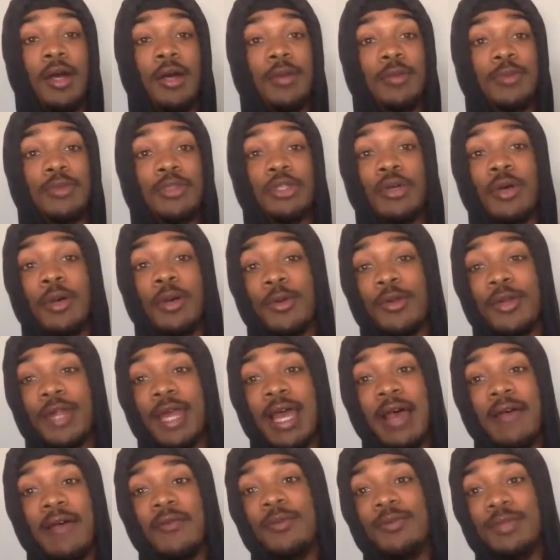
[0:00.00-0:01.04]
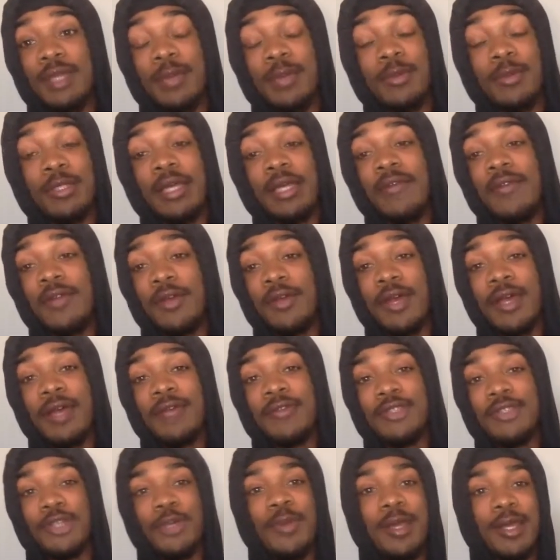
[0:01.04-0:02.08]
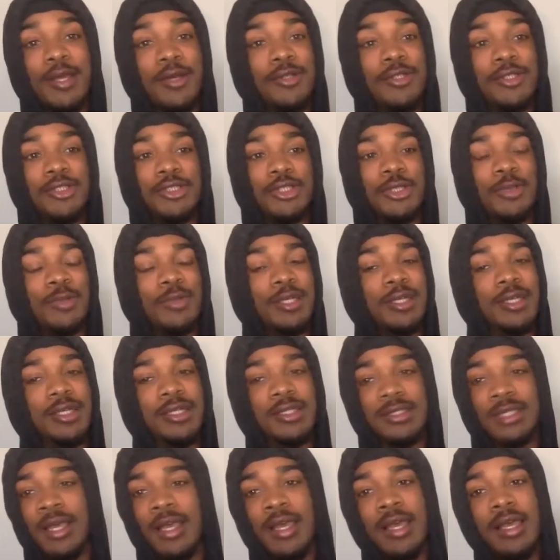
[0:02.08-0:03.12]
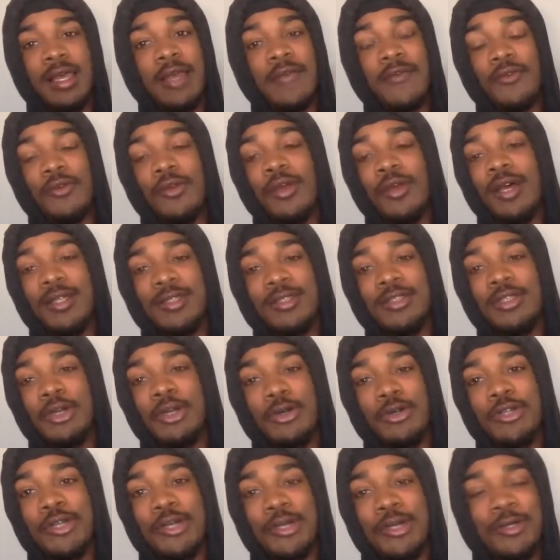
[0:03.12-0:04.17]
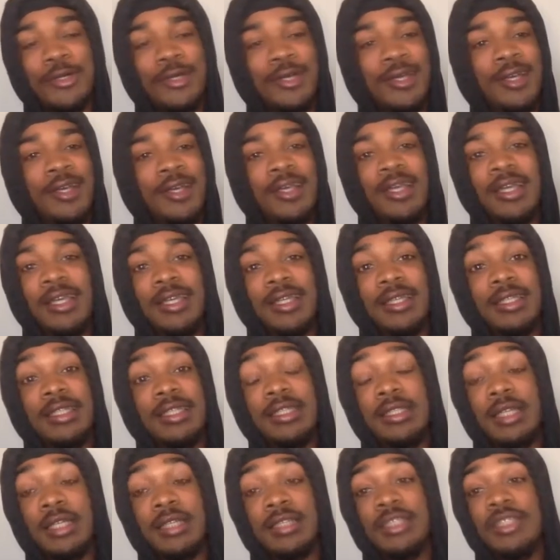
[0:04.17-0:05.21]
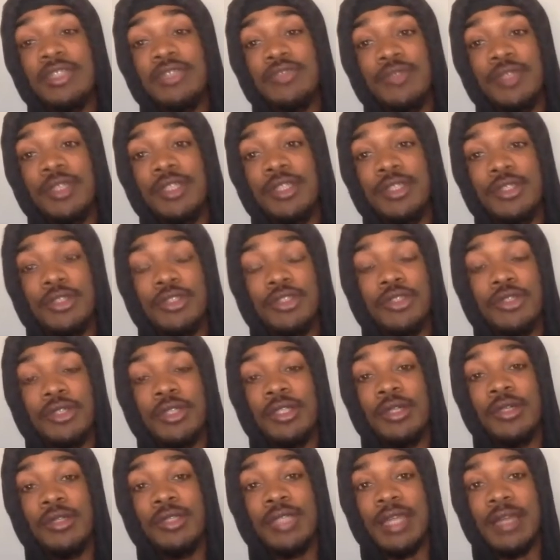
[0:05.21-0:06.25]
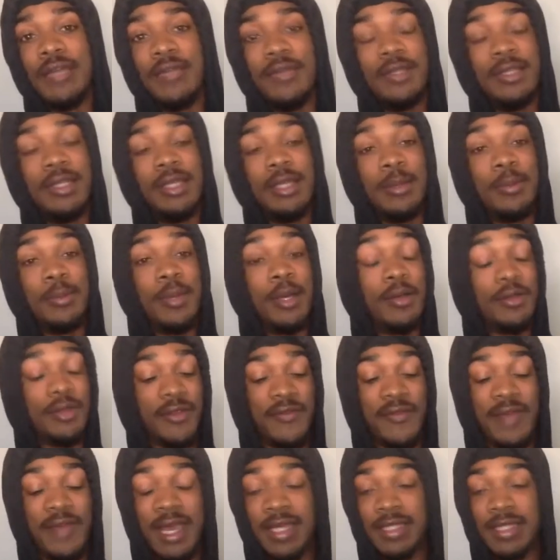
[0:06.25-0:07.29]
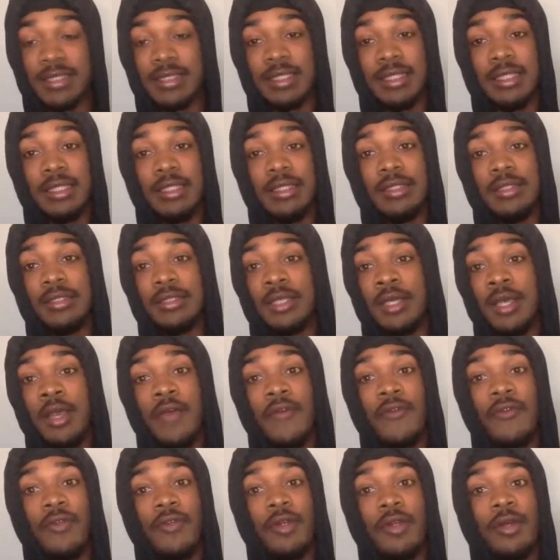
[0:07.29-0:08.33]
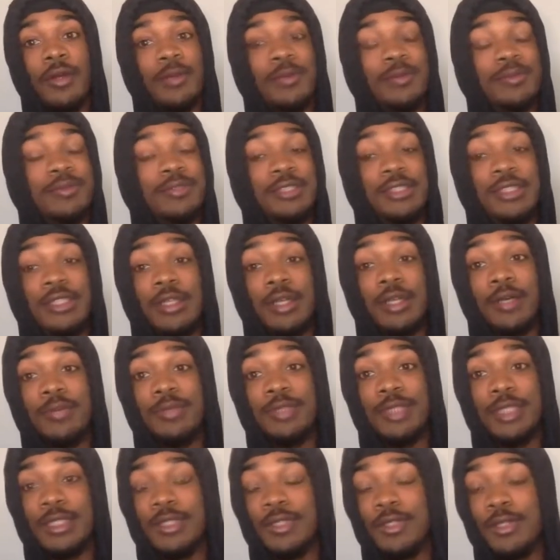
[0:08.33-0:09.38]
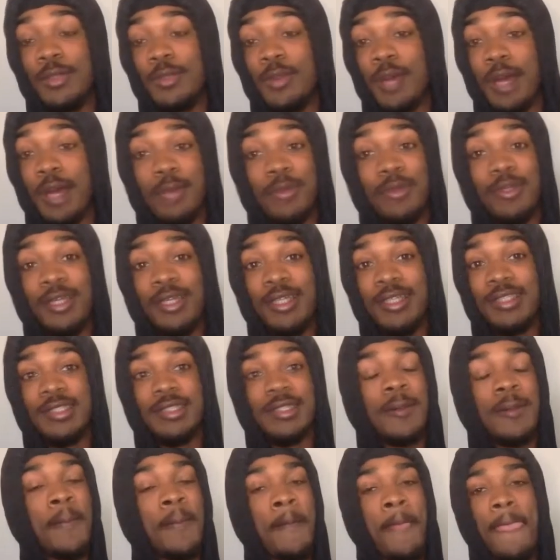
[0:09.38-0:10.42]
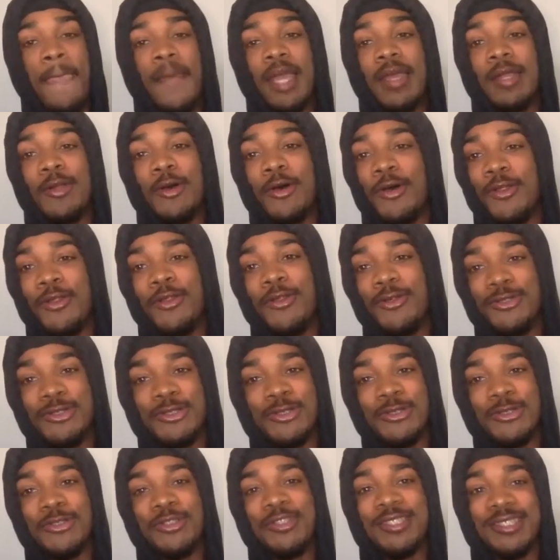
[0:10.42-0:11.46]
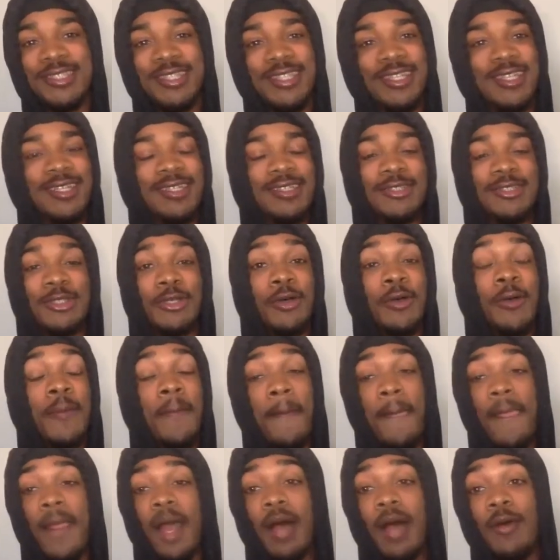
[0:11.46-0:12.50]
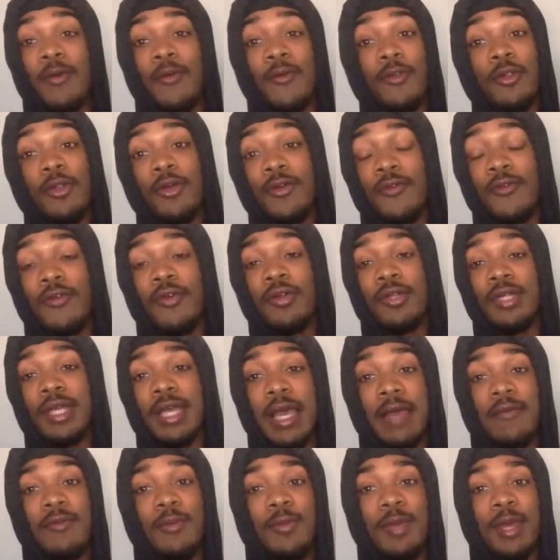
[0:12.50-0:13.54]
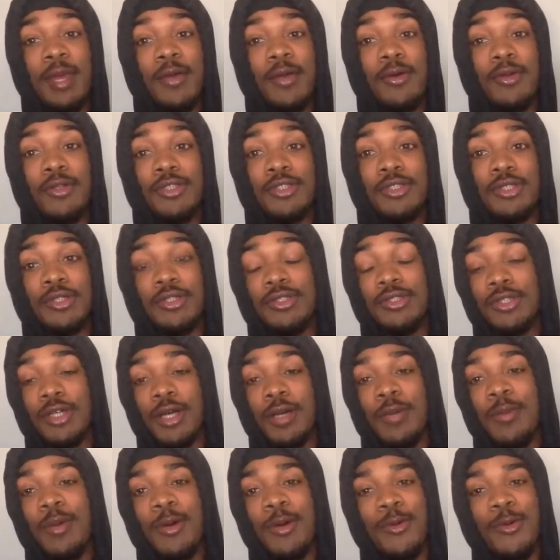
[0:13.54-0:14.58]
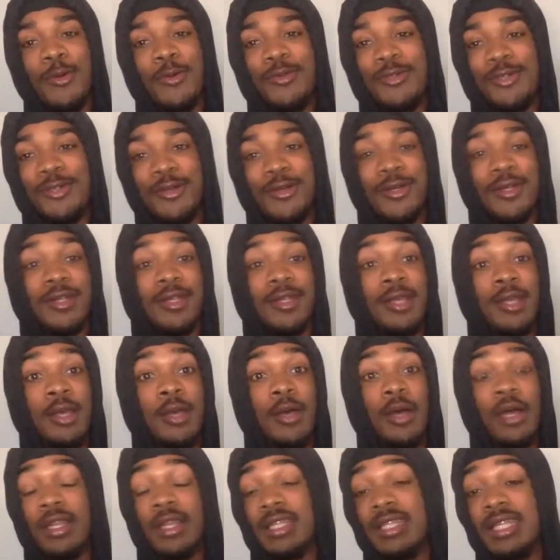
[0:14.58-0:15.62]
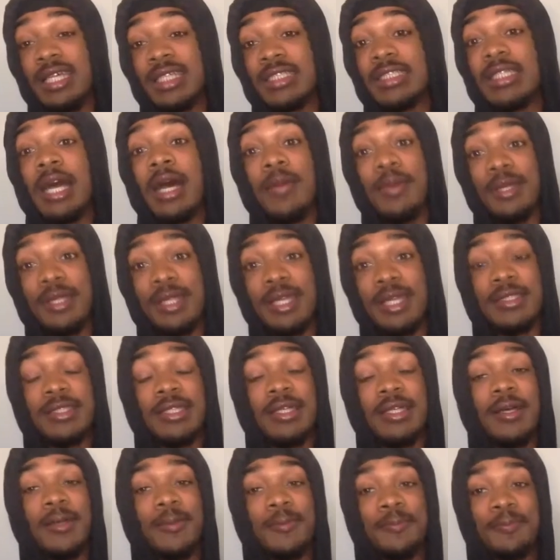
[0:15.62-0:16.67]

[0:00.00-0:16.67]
So I'm definitely going to have Sean back on the show, because if you guys don't know, he does his research, so he knows everything about the vaccines, from gender to population and all those sorts of things. So I will look forward to have you back on the show to talk about what we're going the next topic next time.